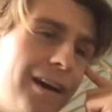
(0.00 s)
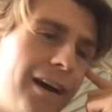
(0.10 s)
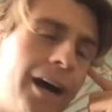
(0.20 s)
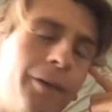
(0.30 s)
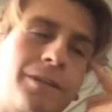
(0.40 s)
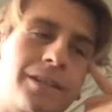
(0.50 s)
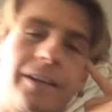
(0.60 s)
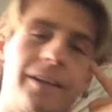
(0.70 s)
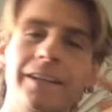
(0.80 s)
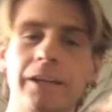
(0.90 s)
I was
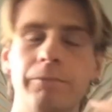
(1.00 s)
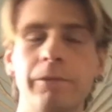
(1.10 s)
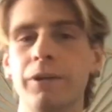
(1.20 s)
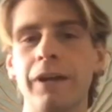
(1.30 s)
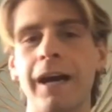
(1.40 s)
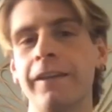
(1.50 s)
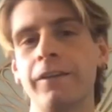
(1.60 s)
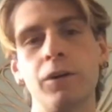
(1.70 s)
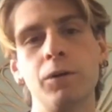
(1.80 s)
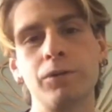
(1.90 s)
lucky that we would
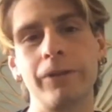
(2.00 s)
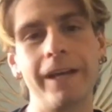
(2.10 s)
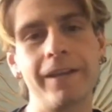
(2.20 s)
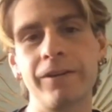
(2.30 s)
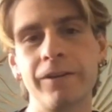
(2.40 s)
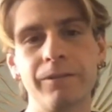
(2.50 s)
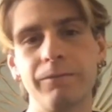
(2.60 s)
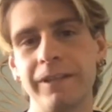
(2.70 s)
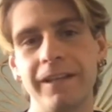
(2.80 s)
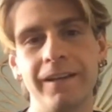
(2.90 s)
either go together
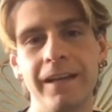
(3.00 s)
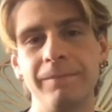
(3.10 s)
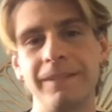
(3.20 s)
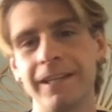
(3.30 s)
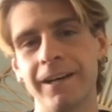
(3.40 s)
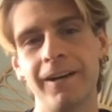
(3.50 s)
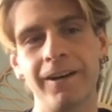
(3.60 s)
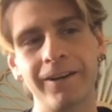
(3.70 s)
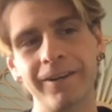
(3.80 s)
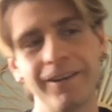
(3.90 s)
with the
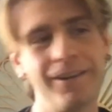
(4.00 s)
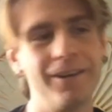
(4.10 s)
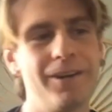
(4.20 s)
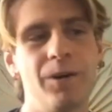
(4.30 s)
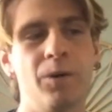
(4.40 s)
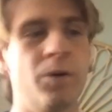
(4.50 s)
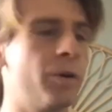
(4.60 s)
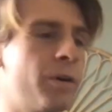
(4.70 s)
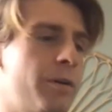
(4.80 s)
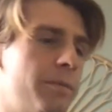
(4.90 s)
MTR,
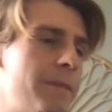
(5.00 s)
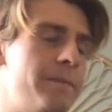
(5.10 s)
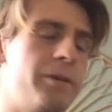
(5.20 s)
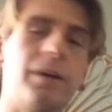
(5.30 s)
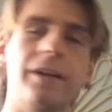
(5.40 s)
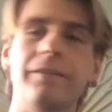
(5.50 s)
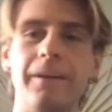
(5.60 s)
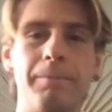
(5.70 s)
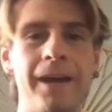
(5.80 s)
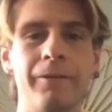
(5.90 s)
or maybe one of
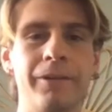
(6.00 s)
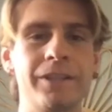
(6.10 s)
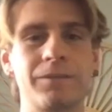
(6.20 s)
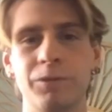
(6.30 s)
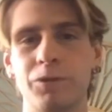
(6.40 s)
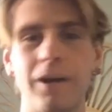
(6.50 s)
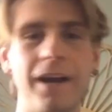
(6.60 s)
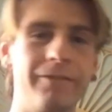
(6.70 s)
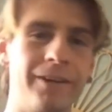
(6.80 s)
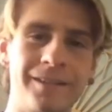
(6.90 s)
their parents would
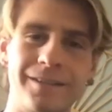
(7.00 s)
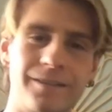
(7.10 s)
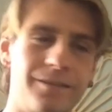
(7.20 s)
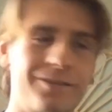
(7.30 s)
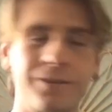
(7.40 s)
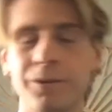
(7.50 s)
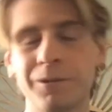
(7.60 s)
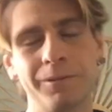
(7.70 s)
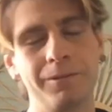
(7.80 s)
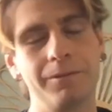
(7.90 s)
drive us. So
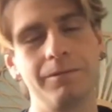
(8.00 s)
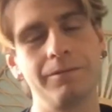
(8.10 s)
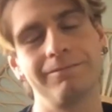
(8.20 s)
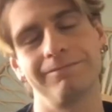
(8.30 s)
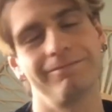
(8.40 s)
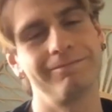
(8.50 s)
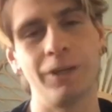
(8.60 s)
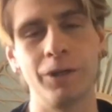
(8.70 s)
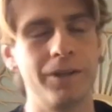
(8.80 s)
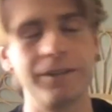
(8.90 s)

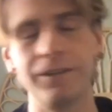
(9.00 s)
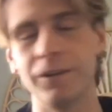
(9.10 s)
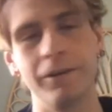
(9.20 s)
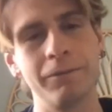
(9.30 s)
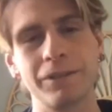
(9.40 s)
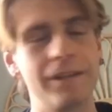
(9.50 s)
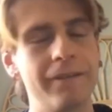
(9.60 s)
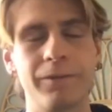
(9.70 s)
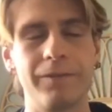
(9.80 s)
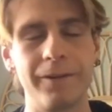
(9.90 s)
no, it was
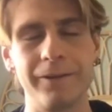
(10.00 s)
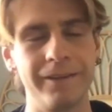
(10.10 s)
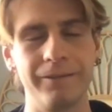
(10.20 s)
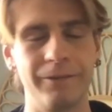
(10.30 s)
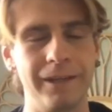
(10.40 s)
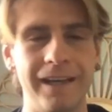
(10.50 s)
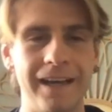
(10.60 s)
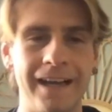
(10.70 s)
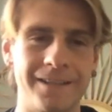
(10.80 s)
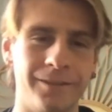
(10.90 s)
never very really a
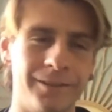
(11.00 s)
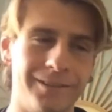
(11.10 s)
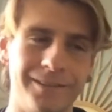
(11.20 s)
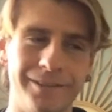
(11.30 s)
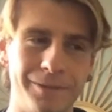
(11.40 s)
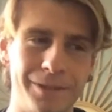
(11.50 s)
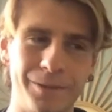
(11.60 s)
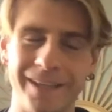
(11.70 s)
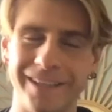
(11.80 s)
hassle. It was okay.